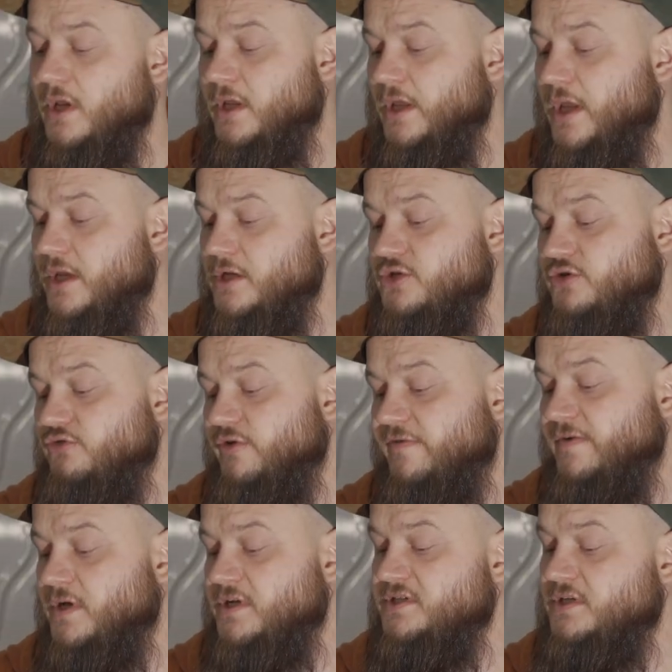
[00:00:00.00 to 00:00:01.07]
engage
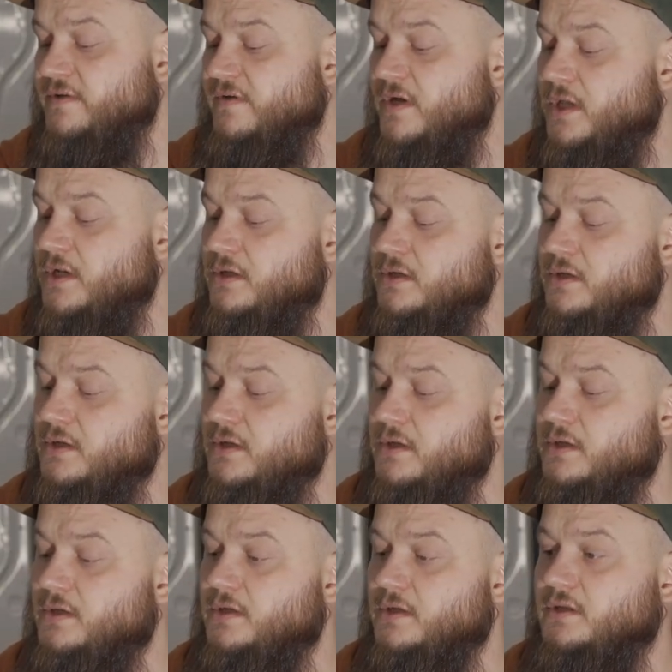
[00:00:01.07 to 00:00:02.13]
reverse in the van.
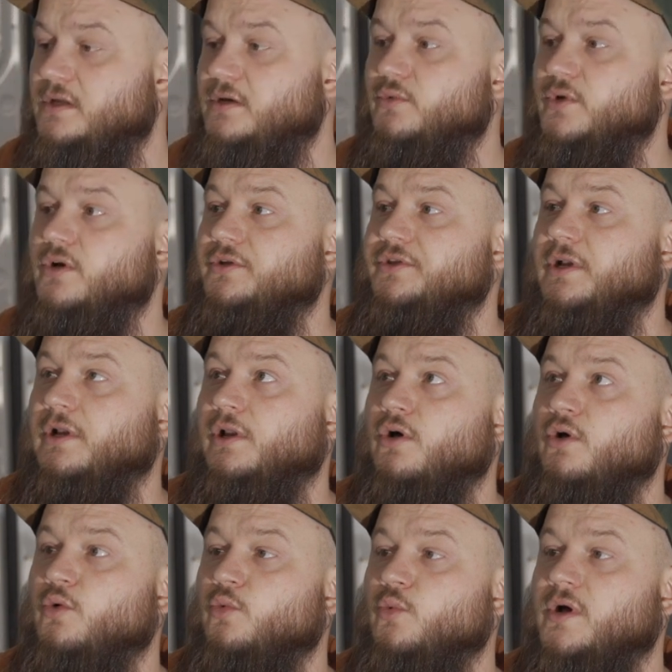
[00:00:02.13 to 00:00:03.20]
And then we got the
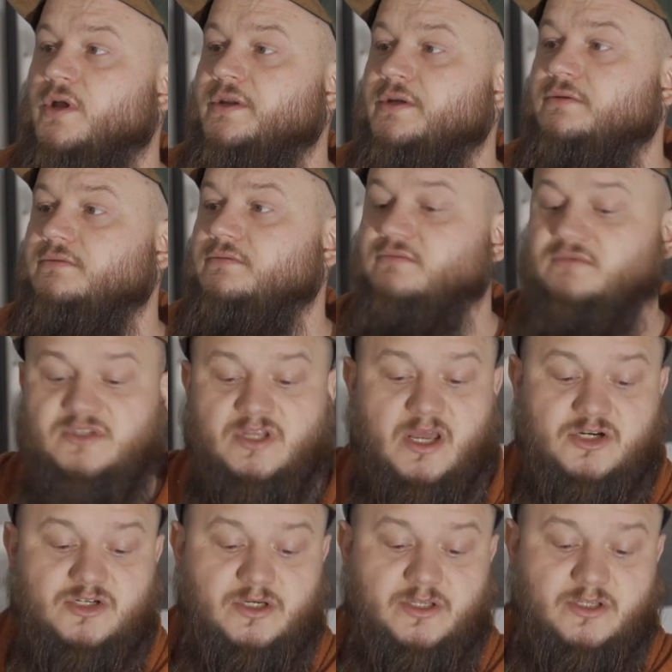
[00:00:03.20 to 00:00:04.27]
long one that
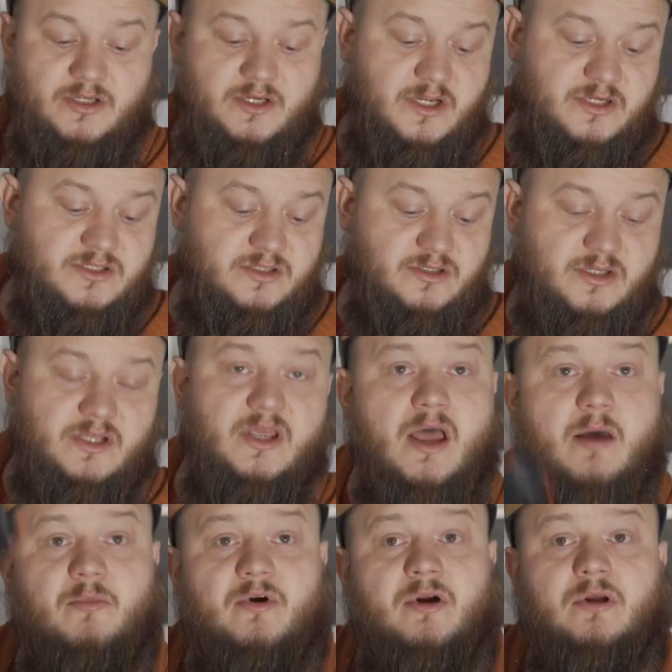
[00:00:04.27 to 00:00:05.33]
actually connects to the
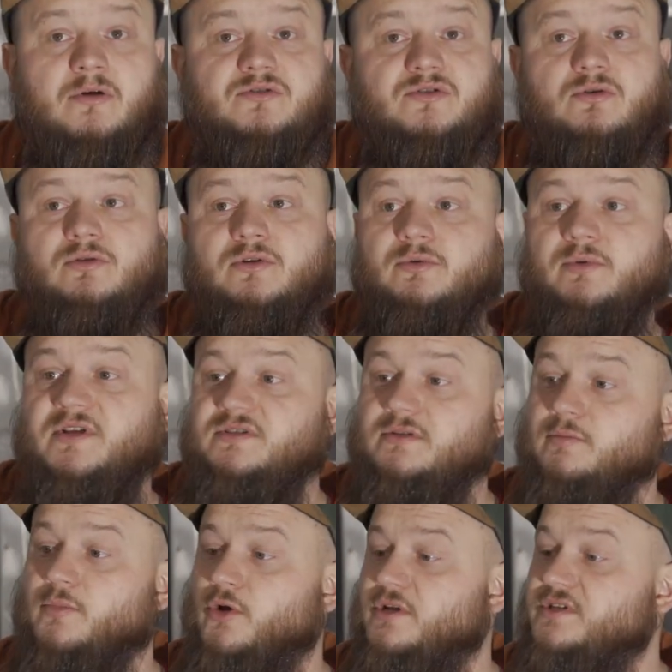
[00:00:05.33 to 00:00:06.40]
camera and goes all the way to
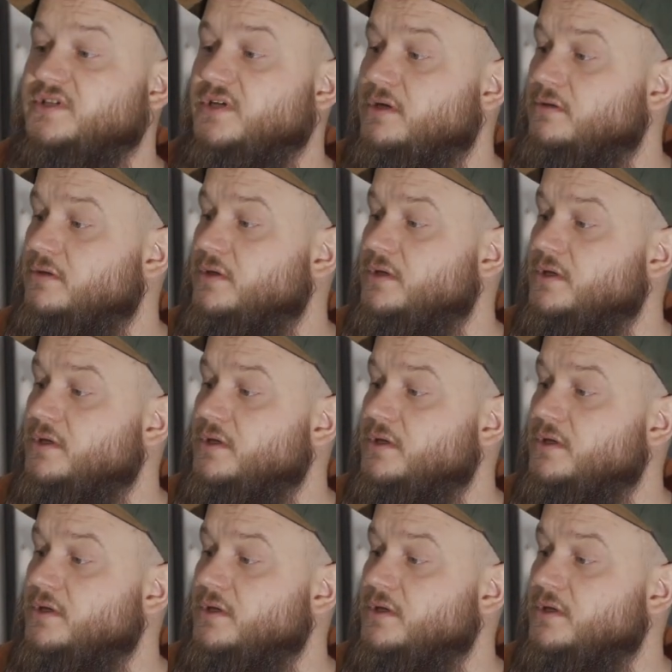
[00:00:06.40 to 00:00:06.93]
the monitor.